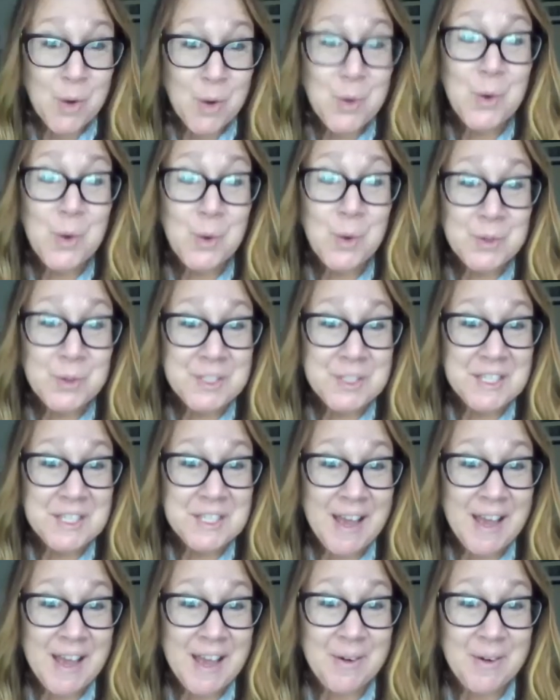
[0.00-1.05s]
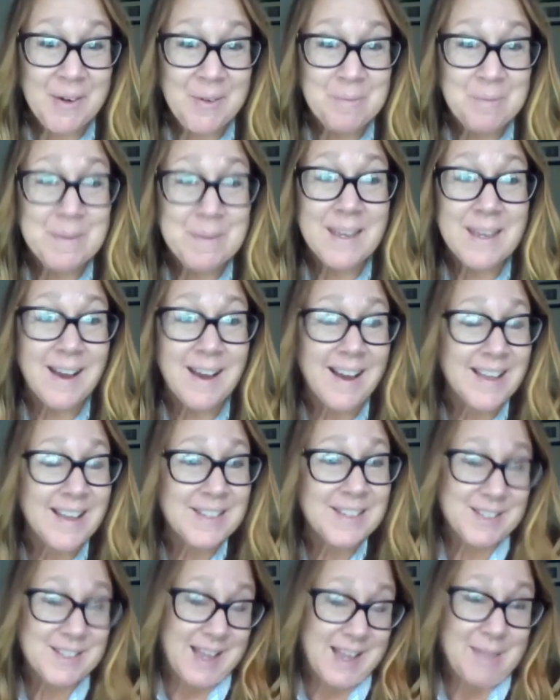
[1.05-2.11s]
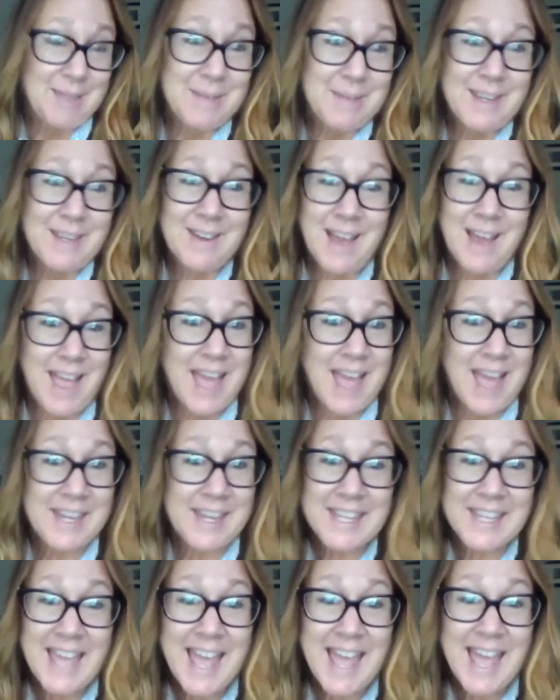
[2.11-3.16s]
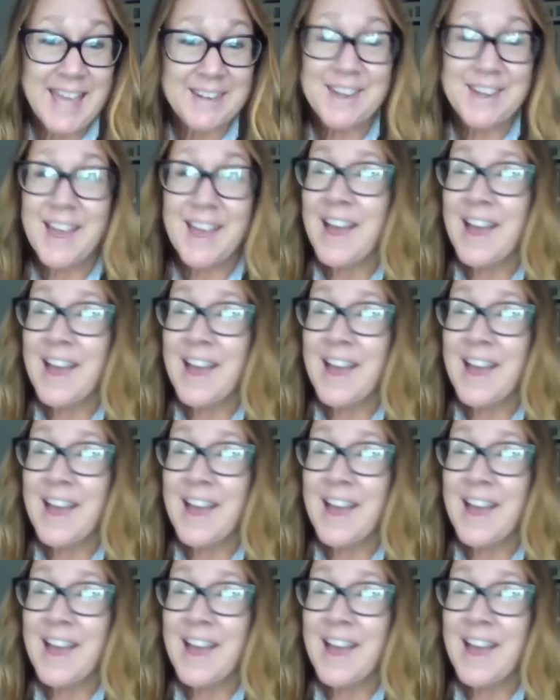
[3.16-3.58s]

cool to know because I mean, and again,